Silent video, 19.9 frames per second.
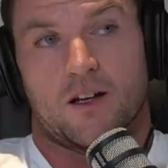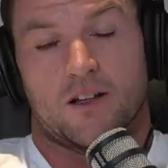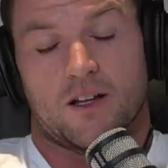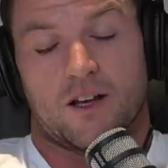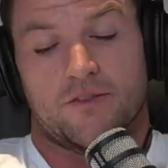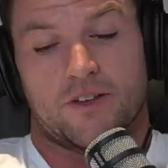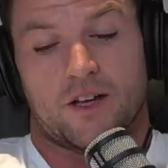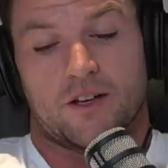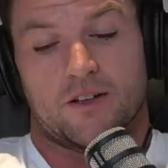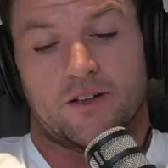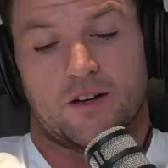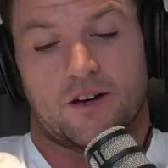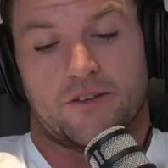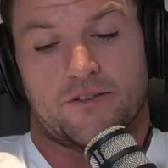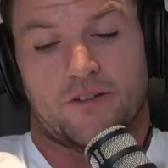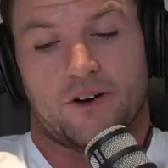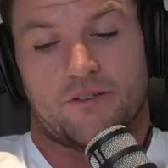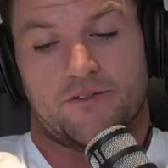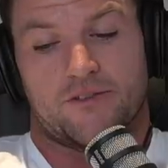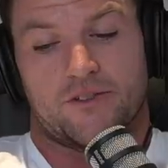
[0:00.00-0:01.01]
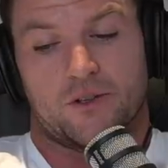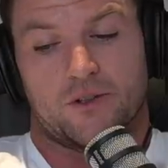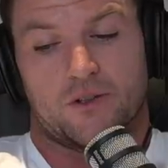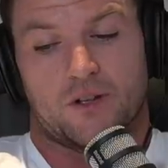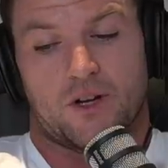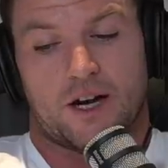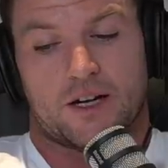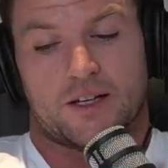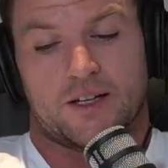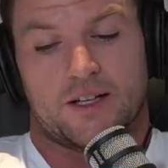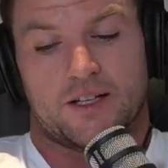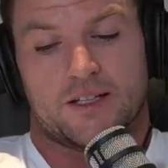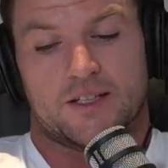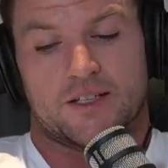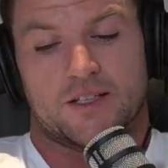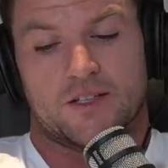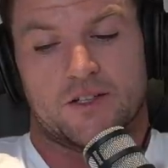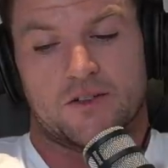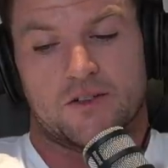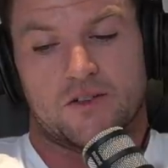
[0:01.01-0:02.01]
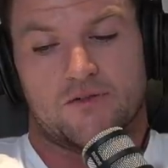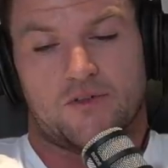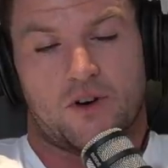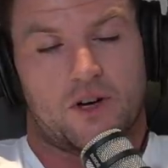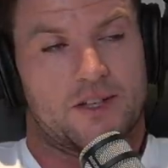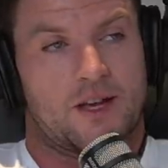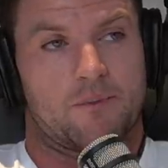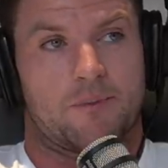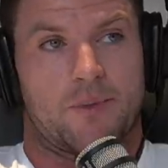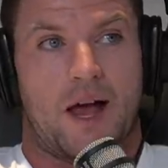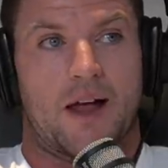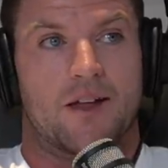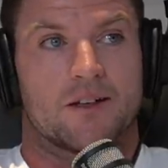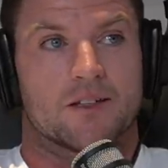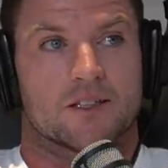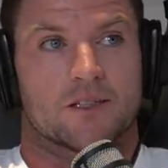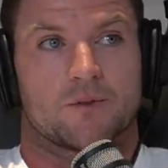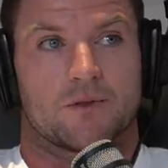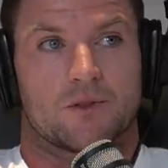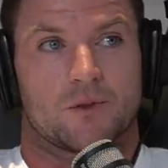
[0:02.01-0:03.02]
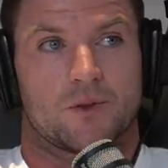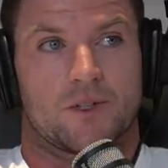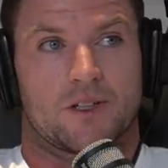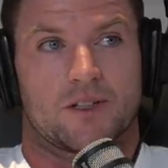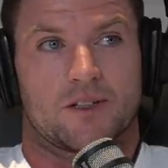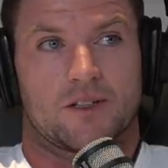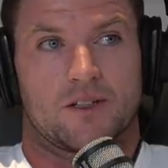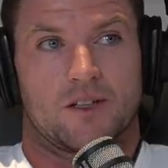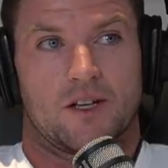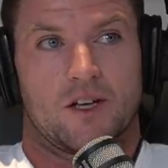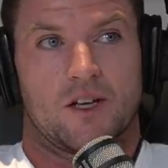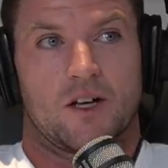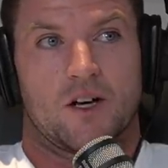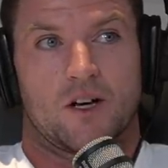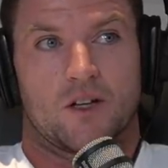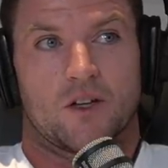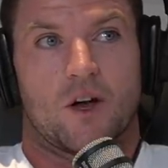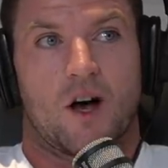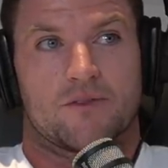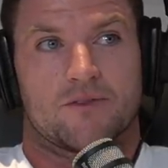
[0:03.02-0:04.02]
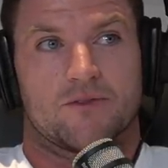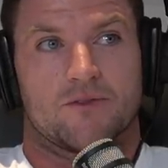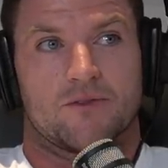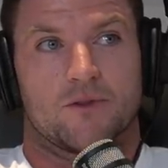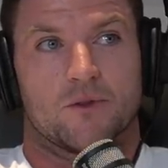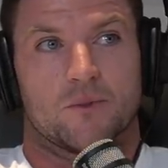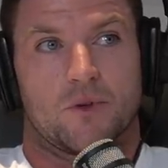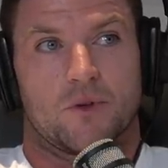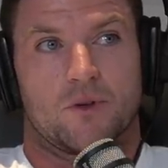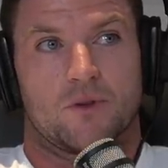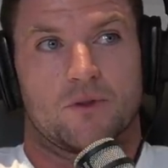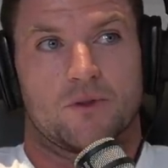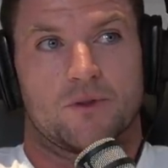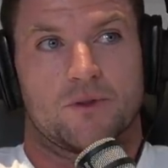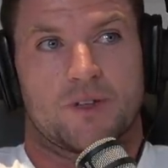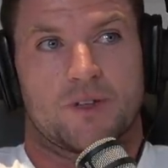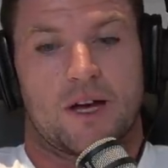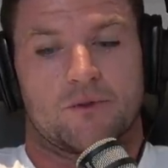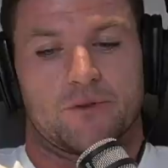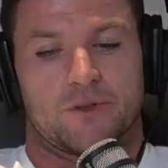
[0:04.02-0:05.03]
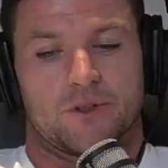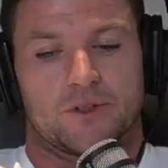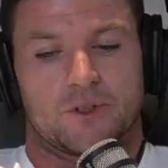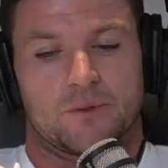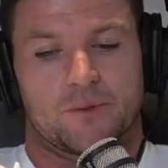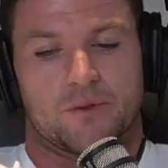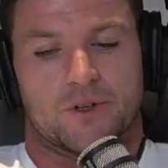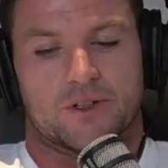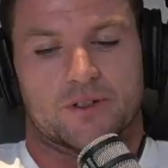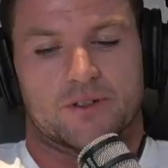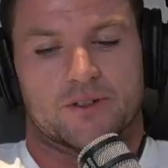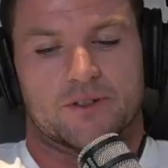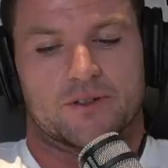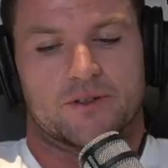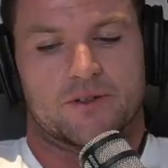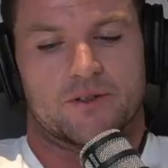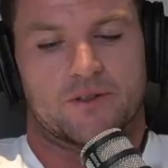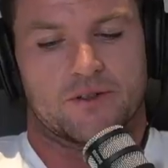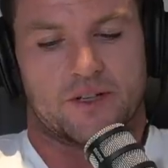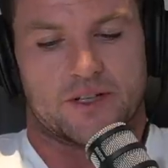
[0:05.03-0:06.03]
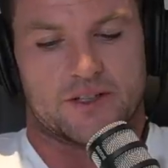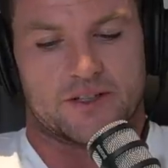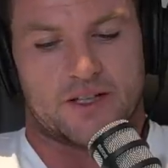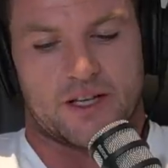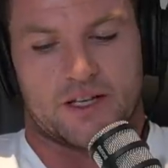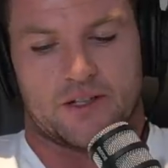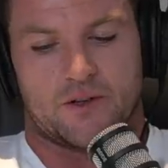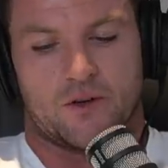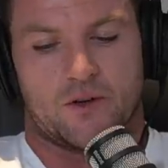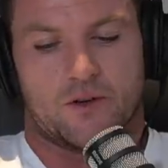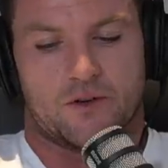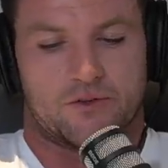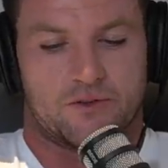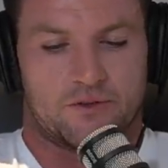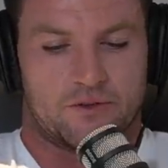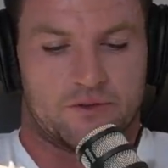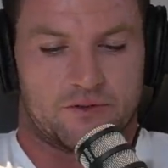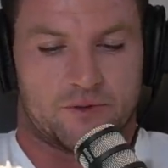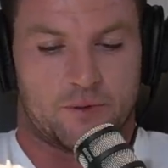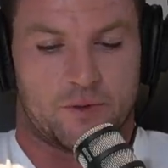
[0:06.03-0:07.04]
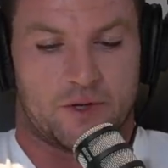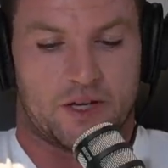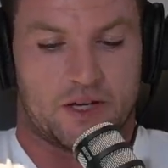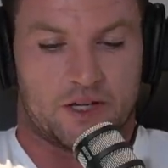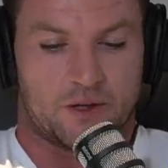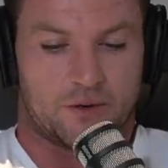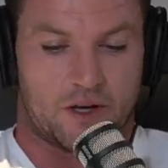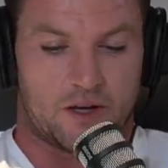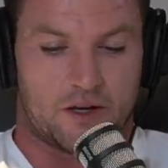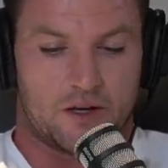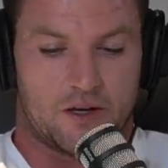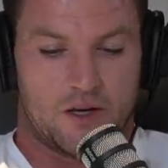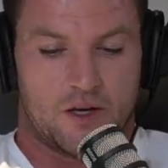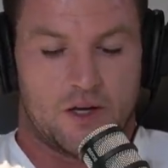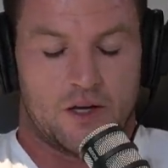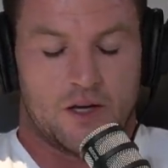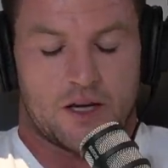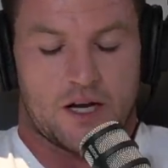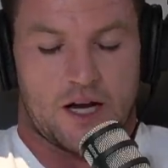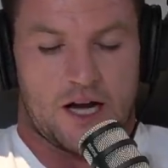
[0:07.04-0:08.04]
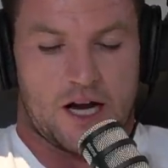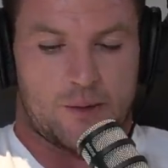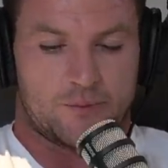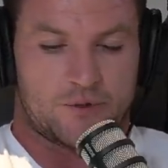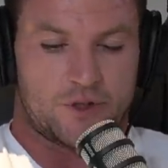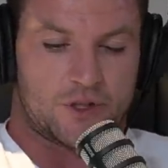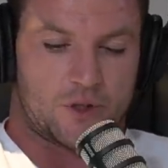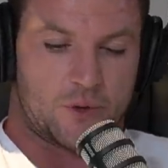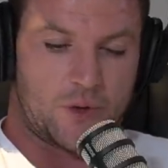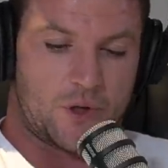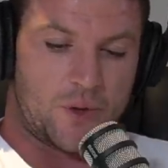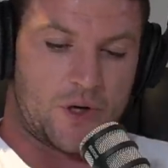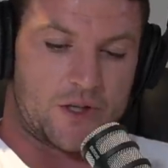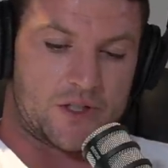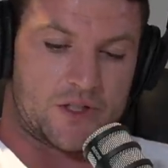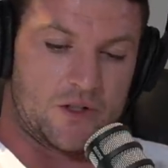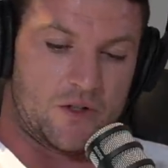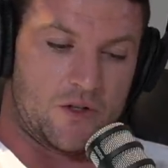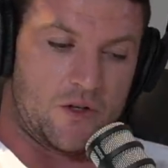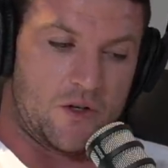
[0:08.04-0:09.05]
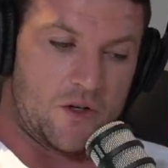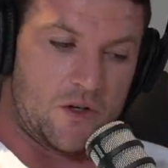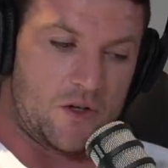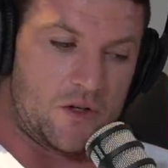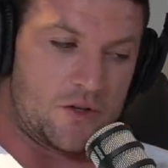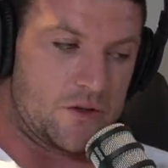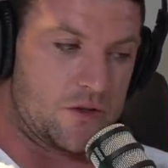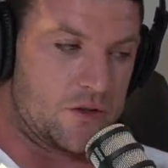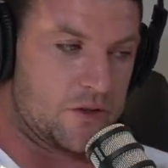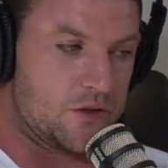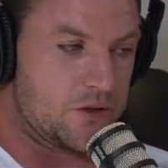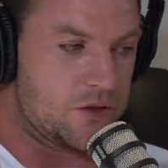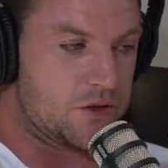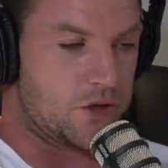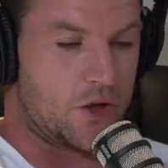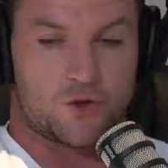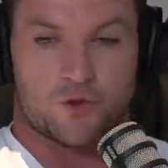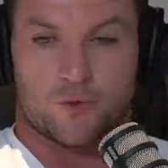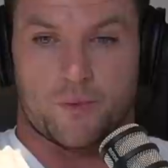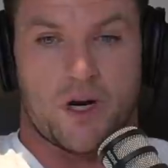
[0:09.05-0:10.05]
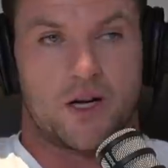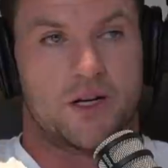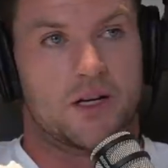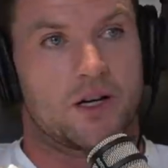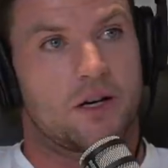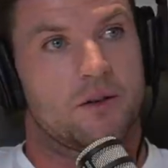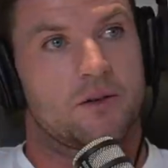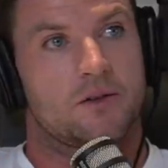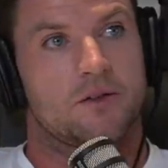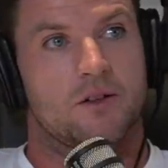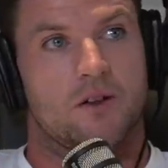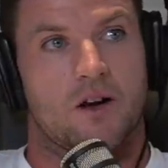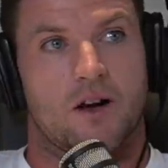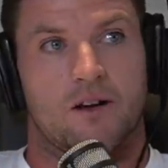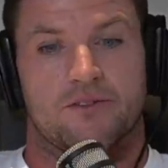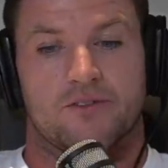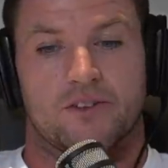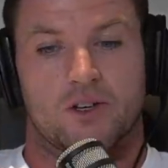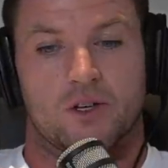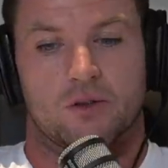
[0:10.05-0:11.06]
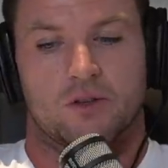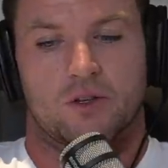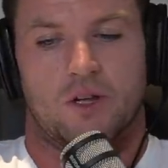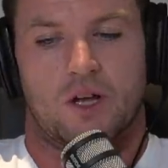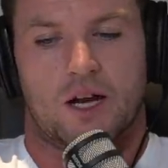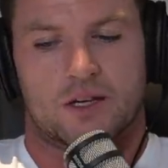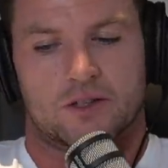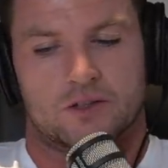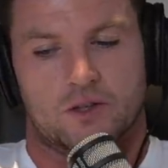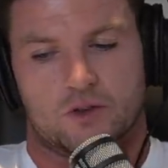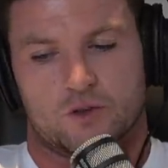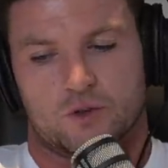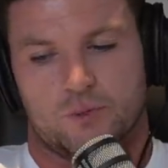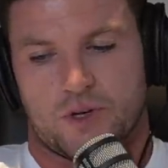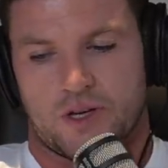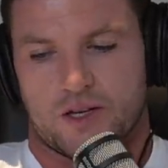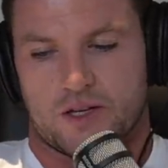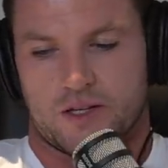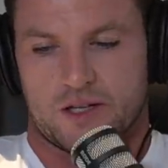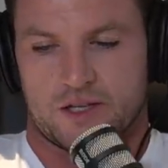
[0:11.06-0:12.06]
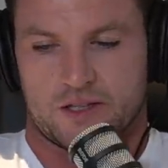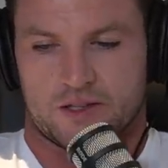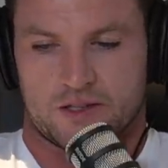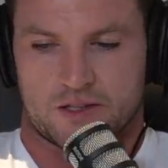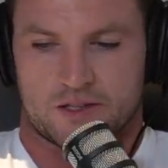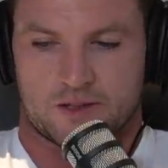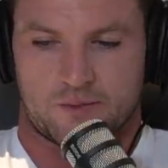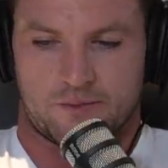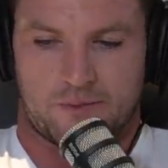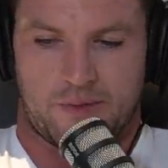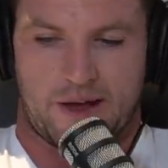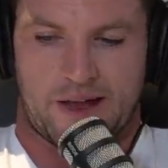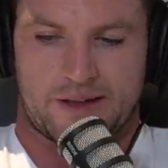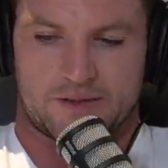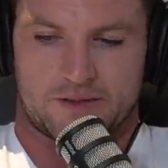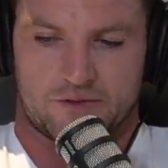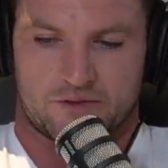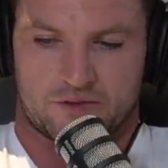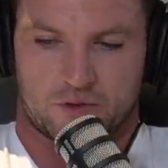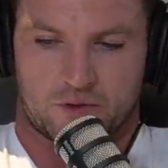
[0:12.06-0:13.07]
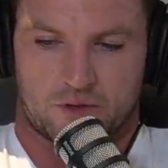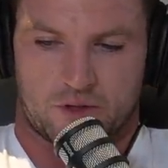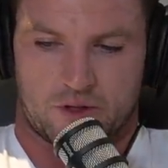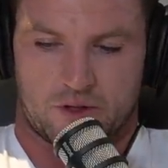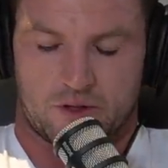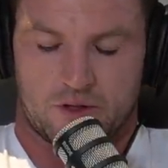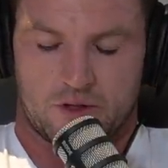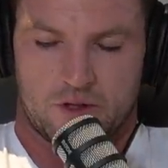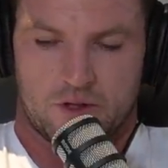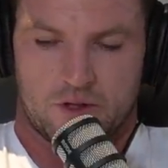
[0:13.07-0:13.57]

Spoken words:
I love that. I feel like it's you find that balance between life and football. That really brings things down to earth for me anyway. Just a quick question on social media. I feel like social media is just a massive sort of